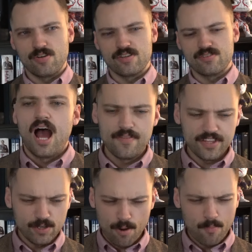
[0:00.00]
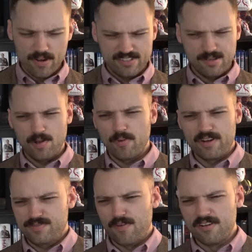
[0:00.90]
and I think at one point somebody went
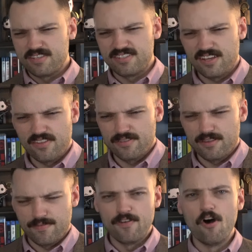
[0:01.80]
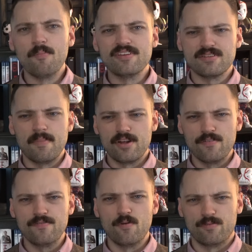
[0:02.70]
as far as to say that the film is a
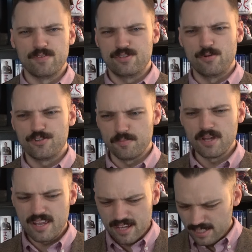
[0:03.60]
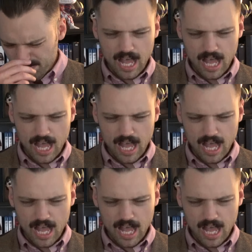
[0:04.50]
metaphor for social media.